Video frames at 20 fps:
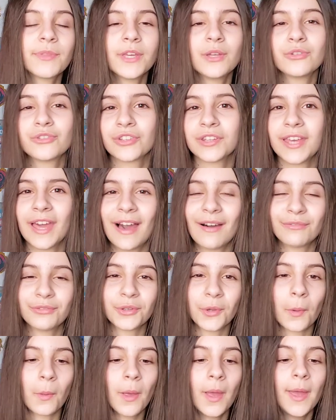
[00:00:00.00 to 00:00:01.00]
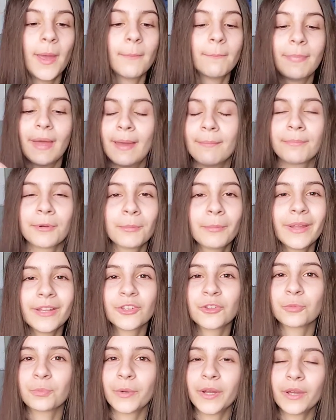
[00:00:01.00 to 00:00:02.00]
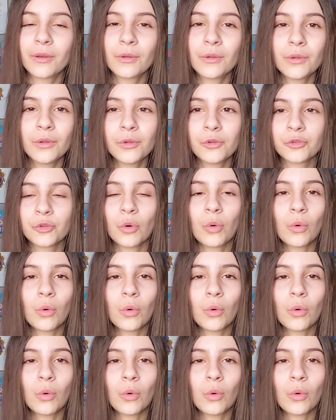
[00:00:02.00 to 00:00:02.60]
They usually have little peppermint sprinkles